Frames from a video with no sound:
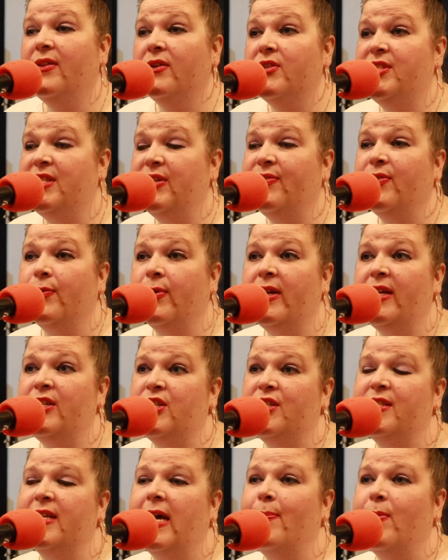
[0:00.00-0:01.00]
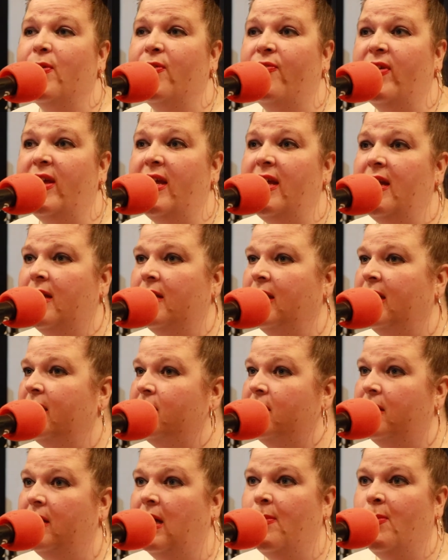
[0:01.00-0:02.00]
There's different ranges. Hyperphi
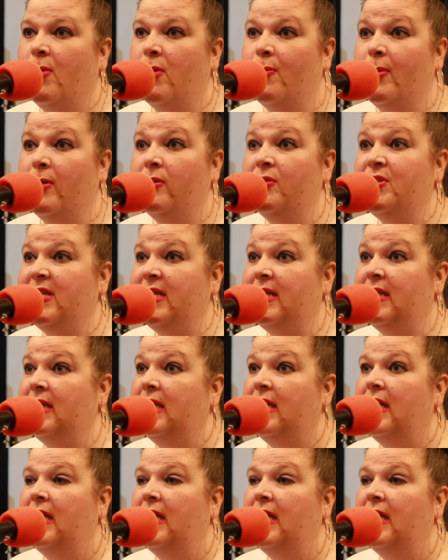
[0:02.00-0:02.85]
allows a lot more protein.